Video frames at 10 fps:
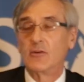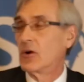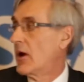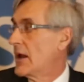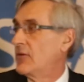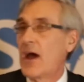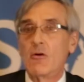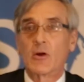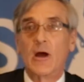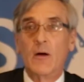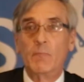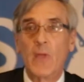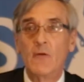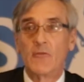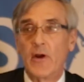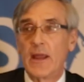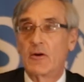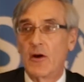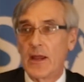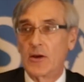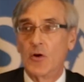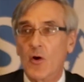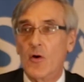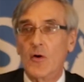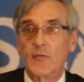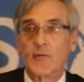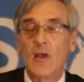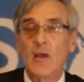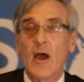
and great outcome for a great cause,